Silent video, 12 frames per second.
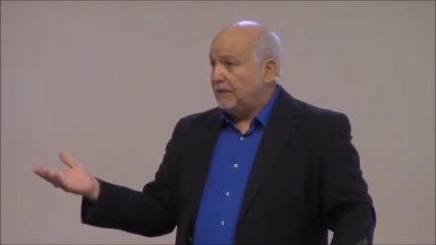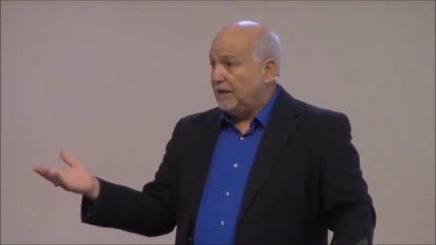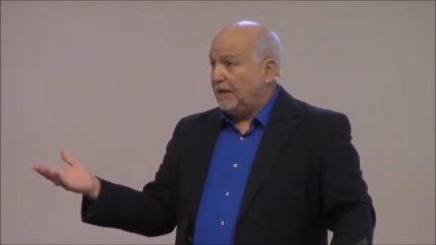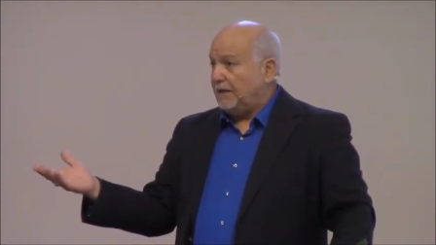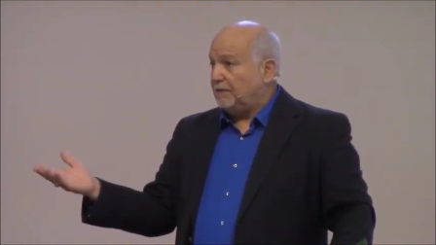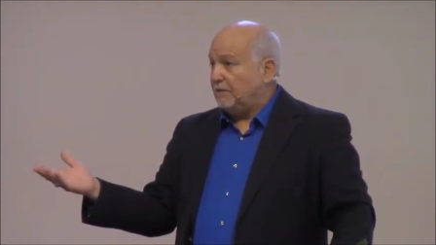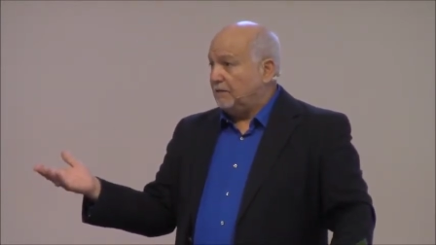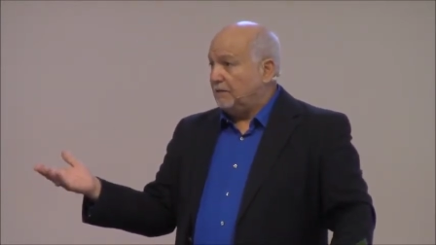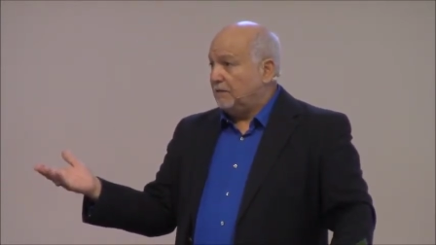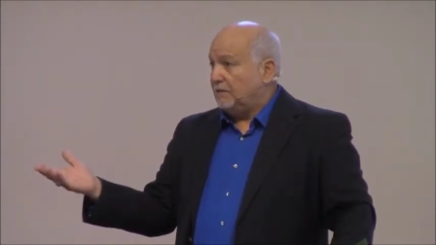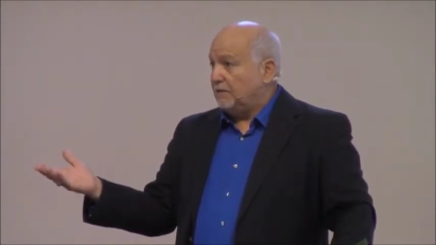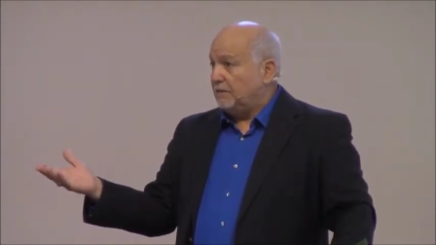and
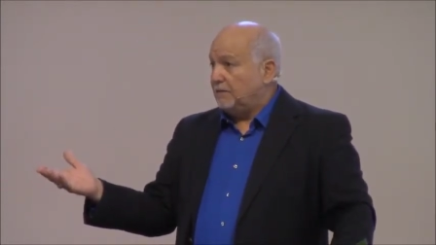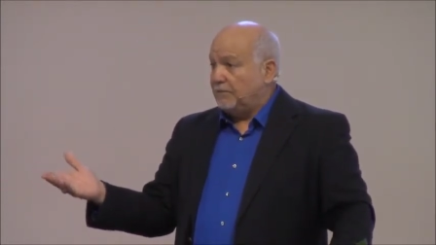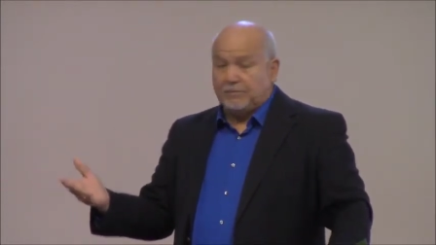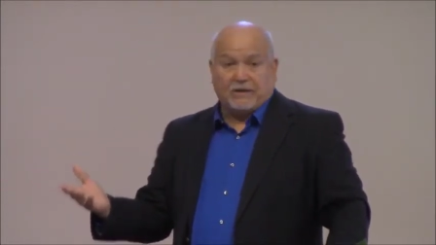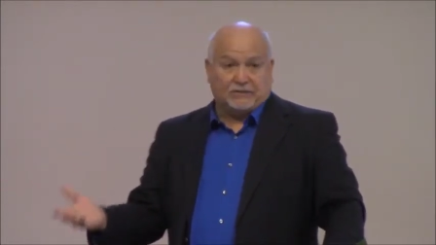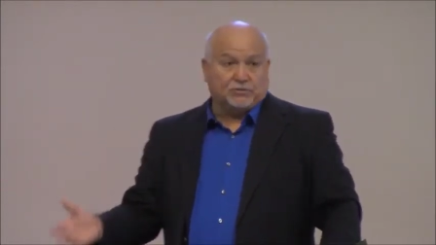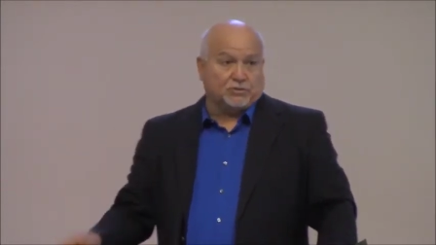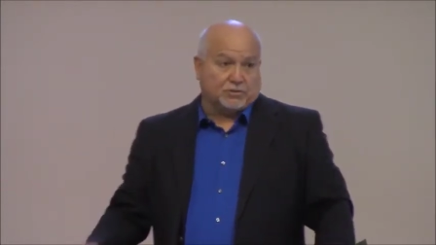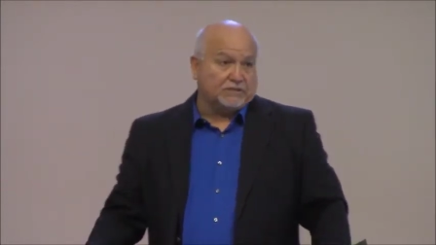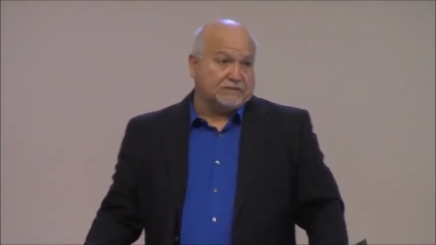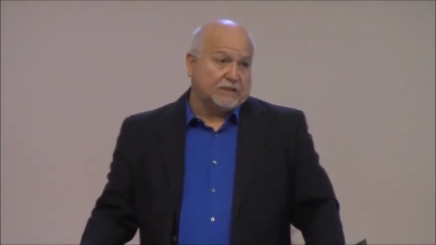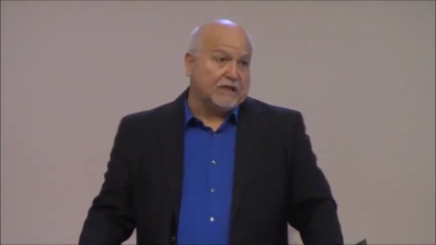the people had to
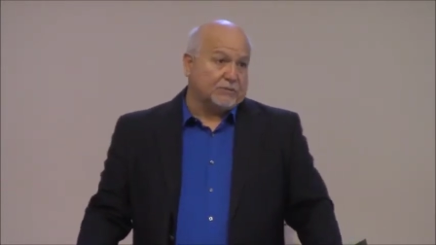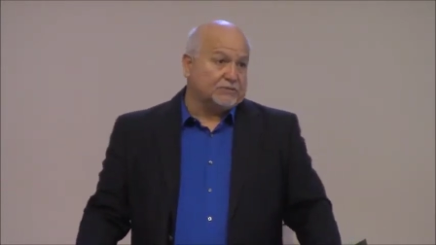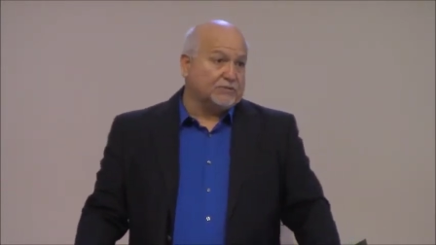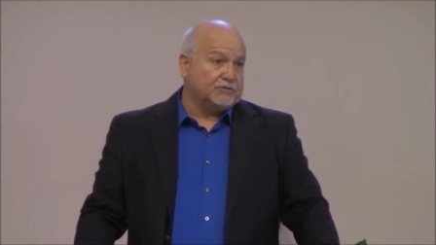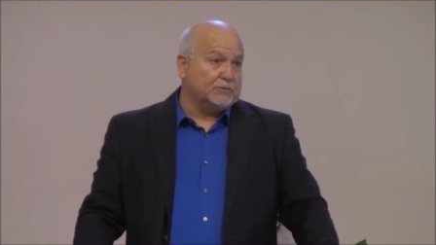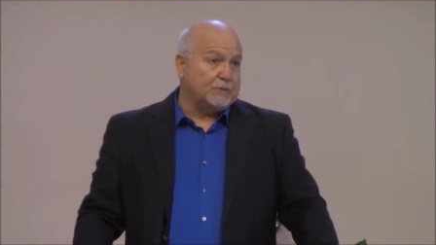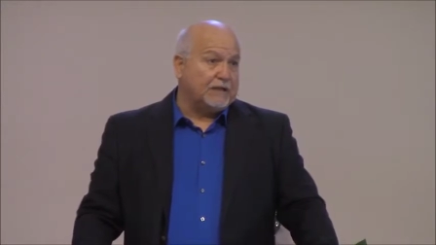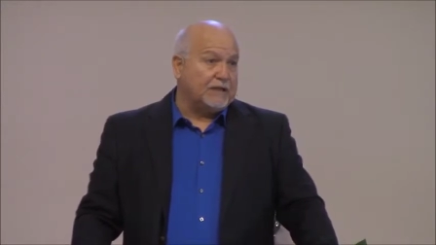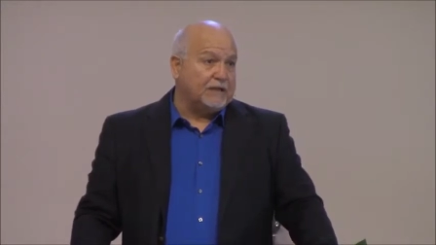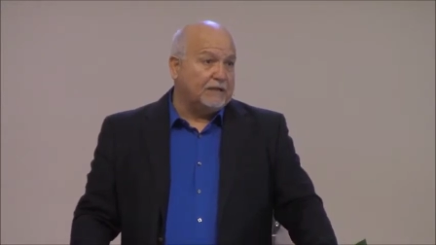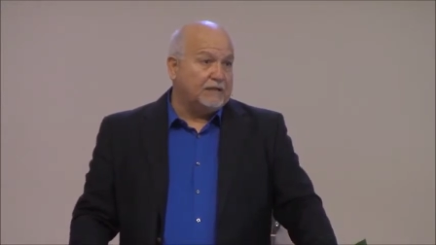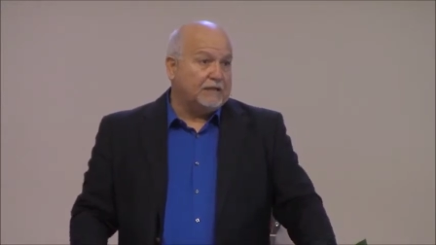trust that God was going to
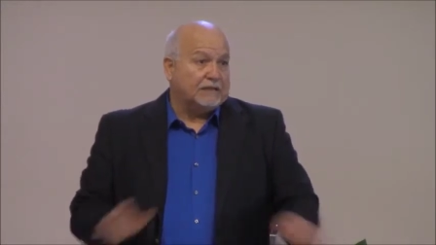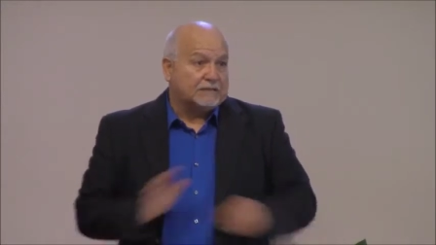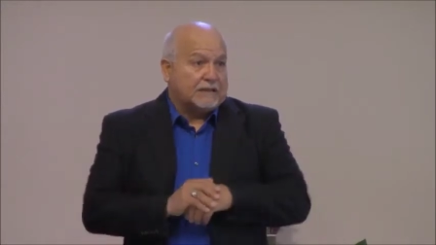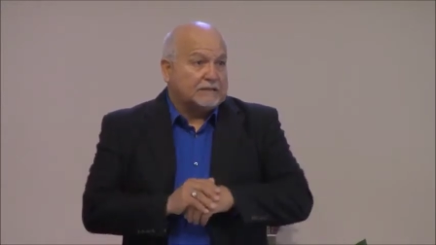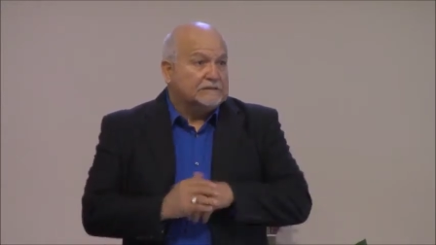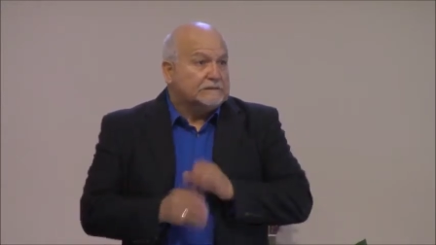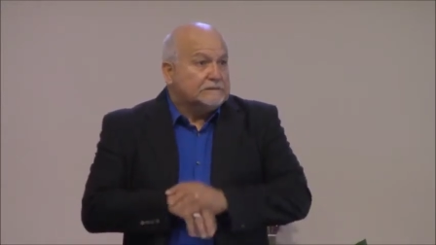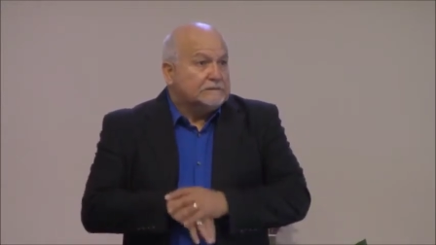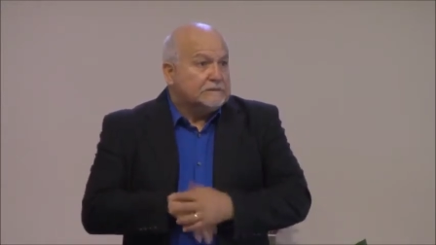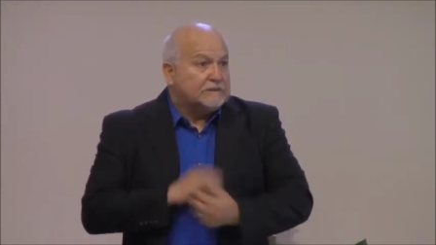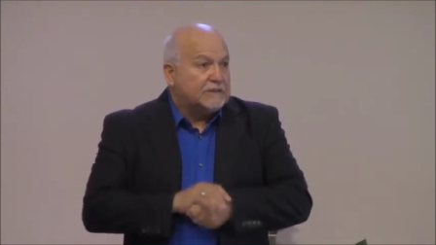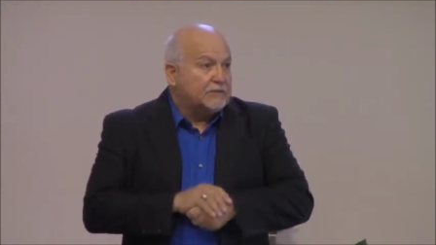supply. It's like,
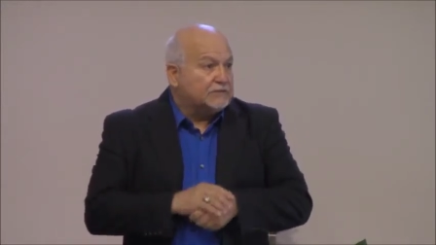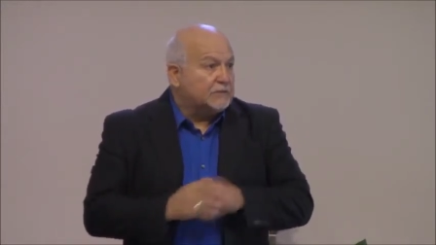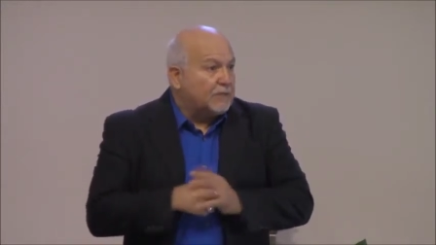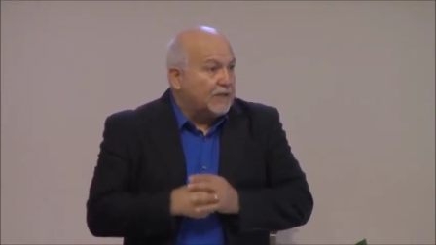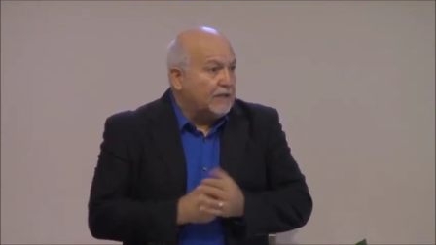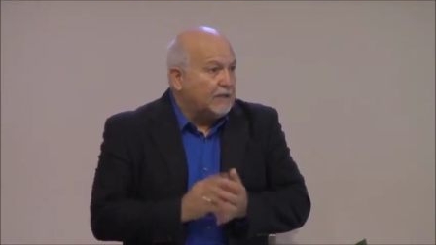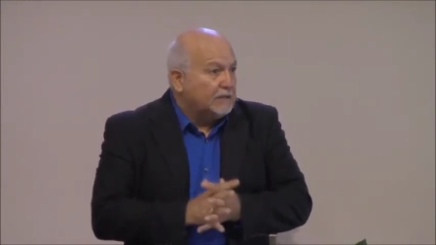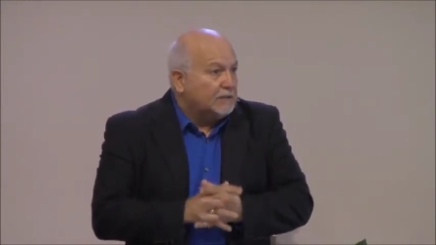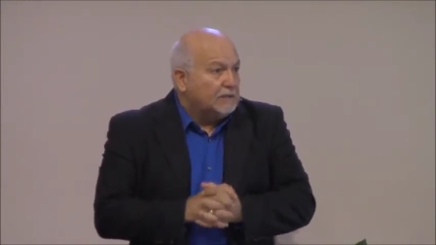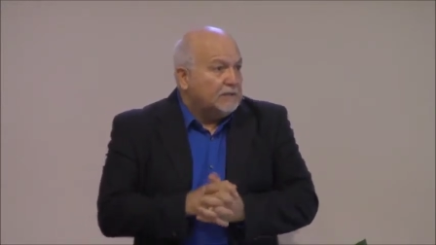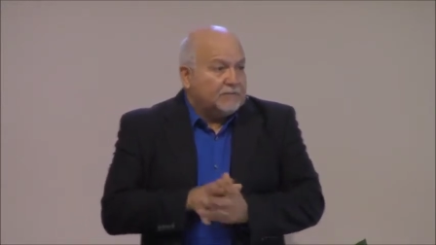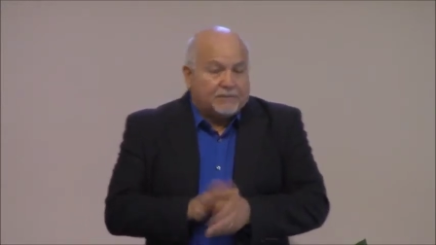is he going to supply?
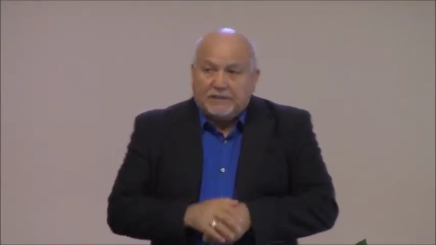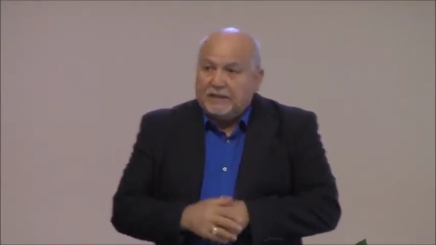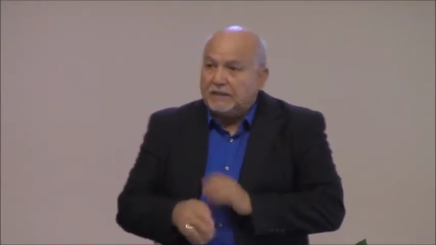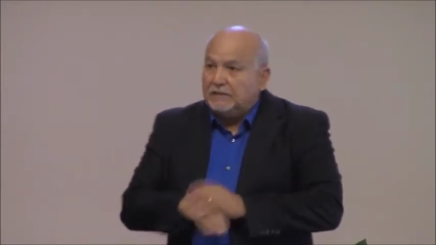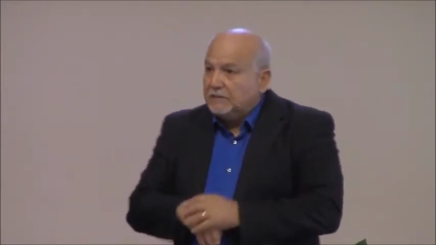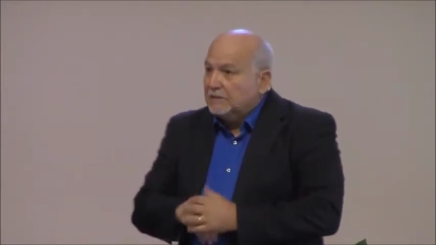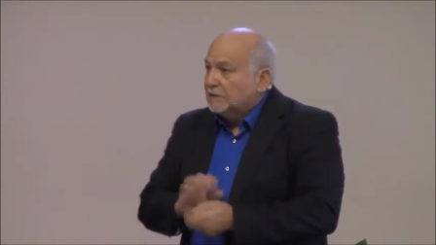Maybe not.